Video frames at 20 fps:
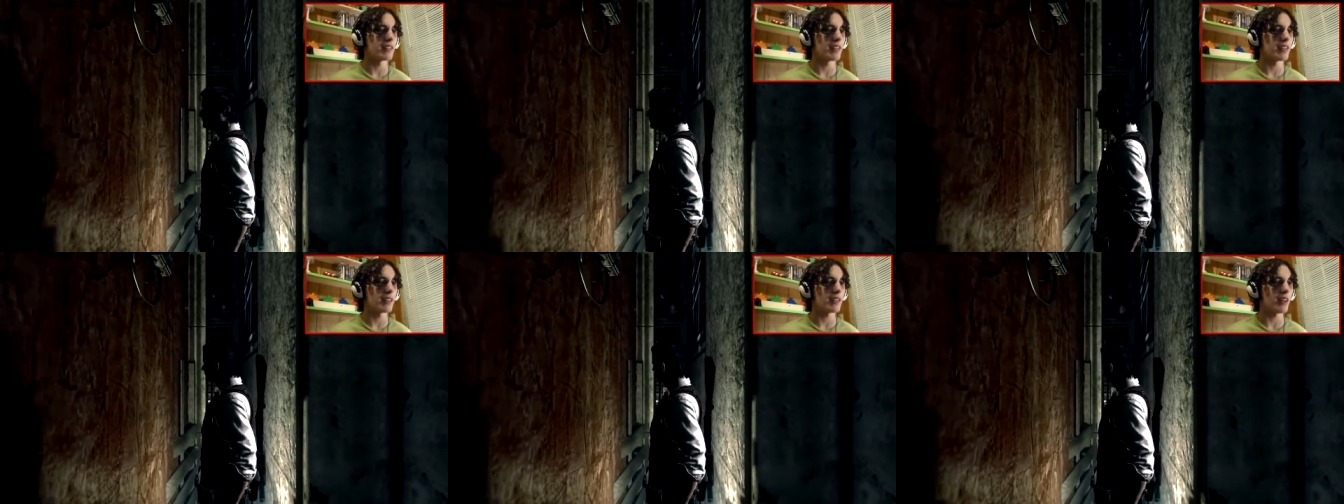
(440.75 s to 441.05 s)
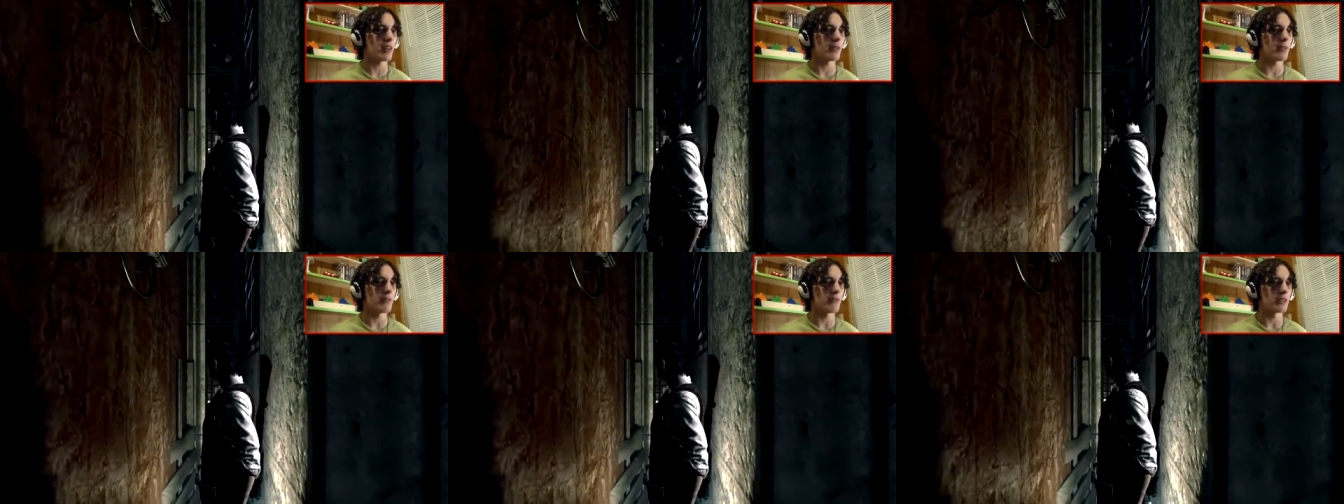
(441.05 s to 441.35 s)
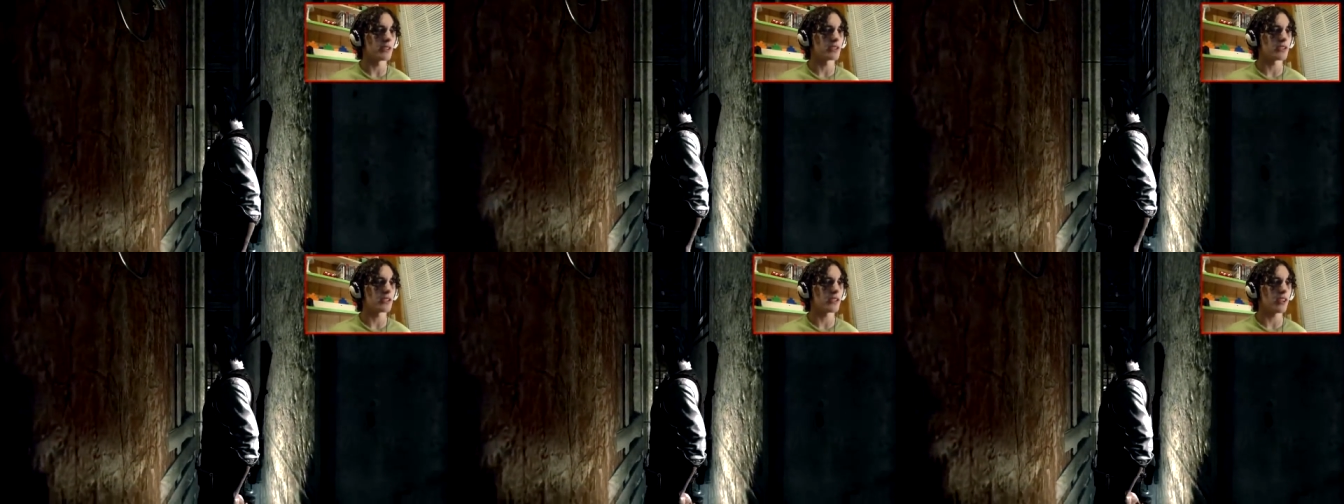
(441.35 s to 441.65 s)
I thought we
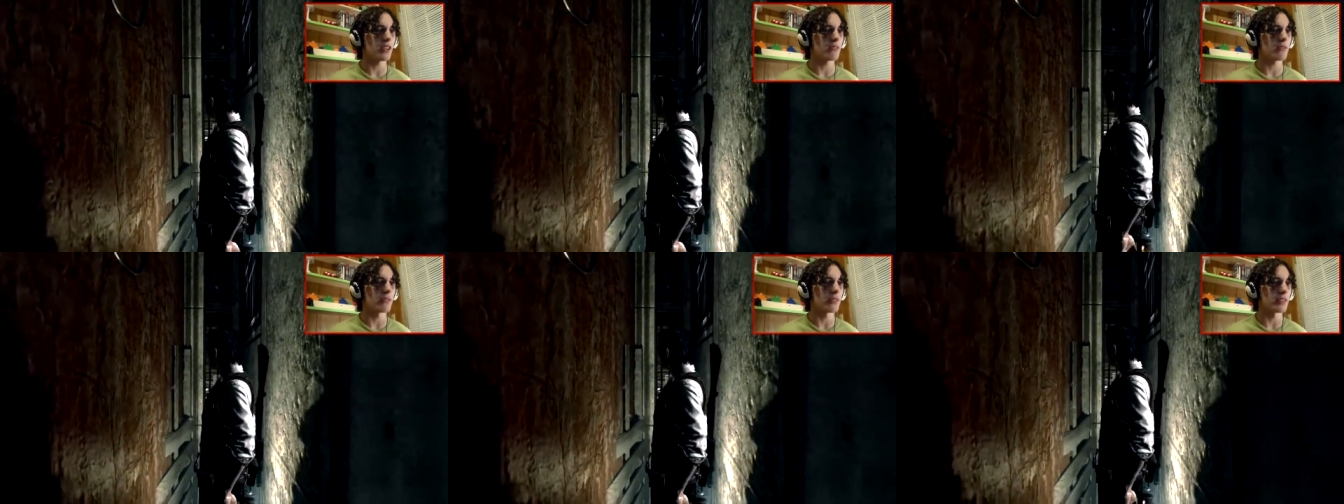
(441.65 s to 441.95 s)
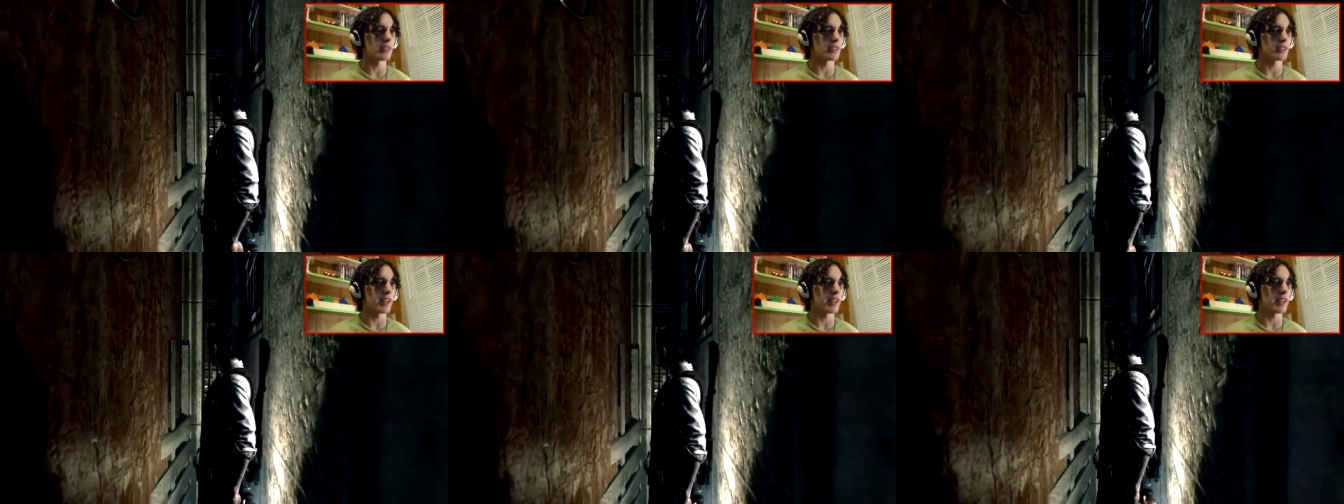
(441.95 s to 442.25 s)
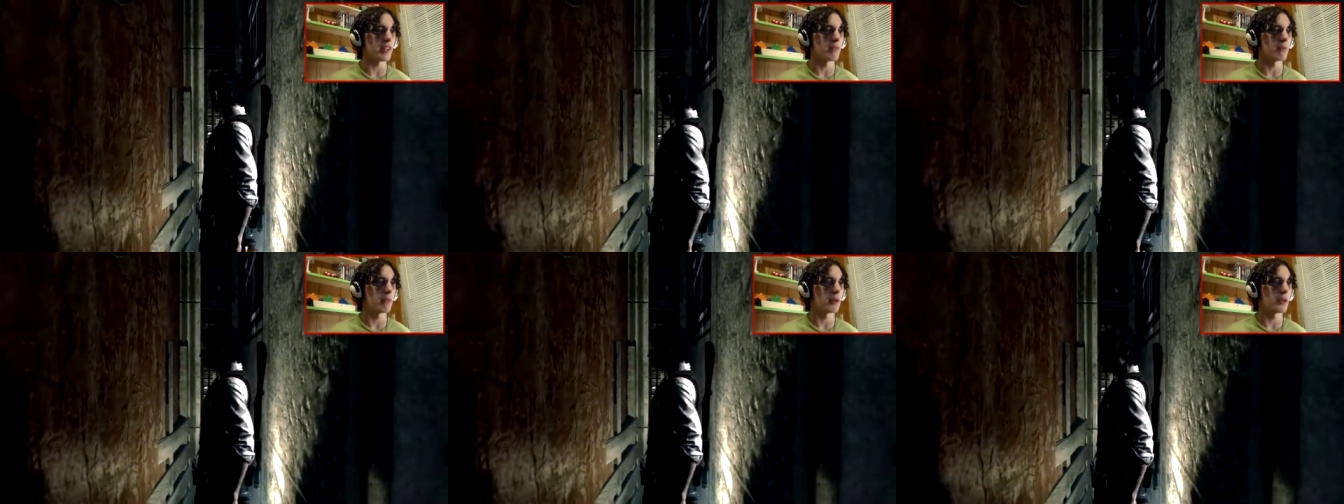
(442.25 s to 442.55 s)
were stuck for a
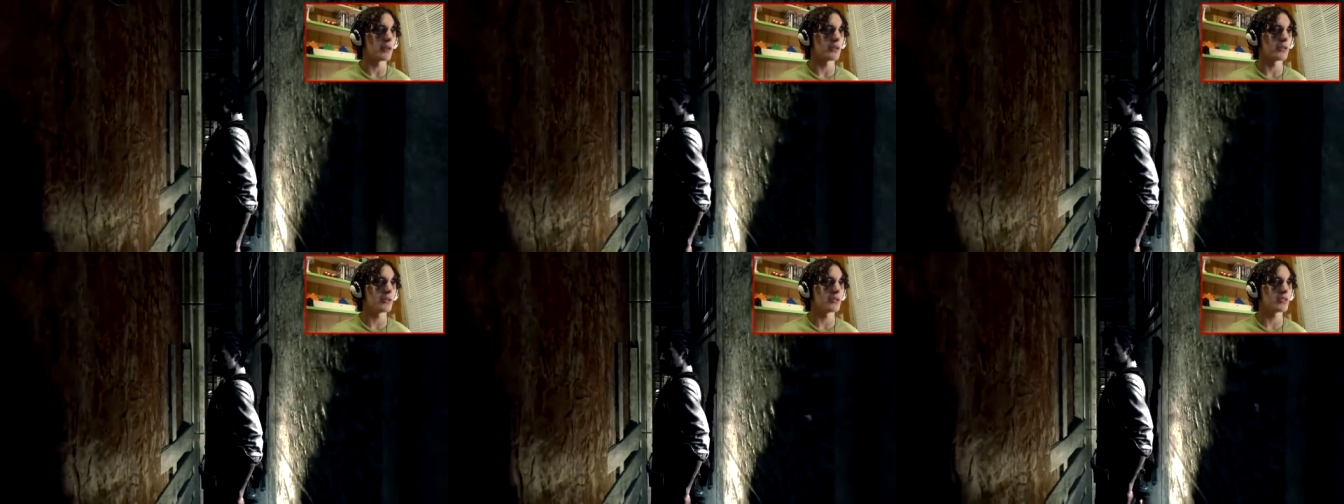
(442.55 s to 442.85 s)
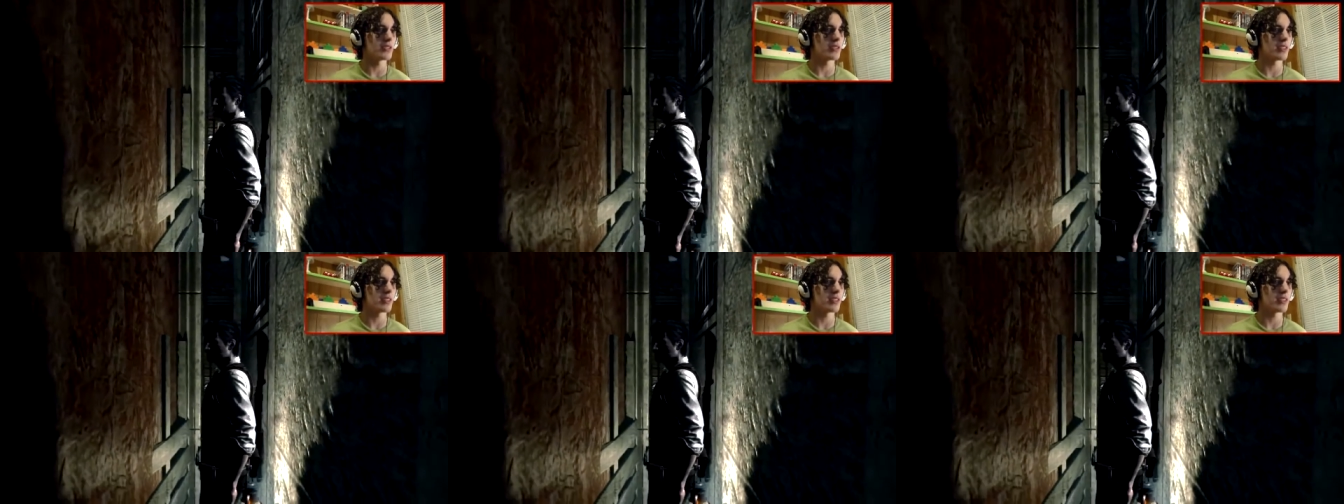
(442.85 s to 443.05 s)
second, bros.